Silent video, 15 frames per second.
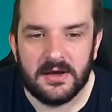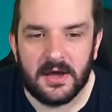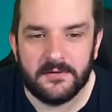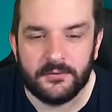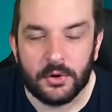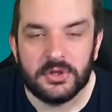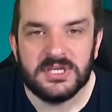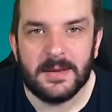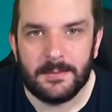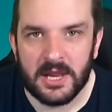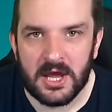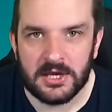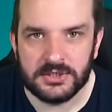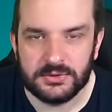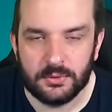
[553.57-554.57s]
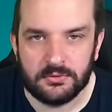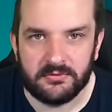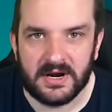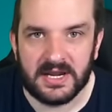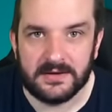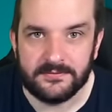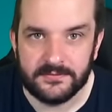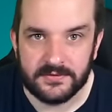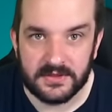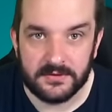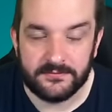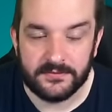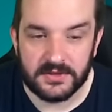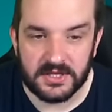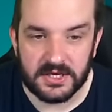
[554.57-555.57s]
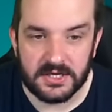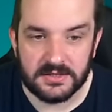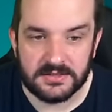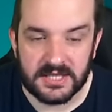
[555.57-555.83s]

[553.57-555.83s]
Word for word: I've got double Arsenal already for, for the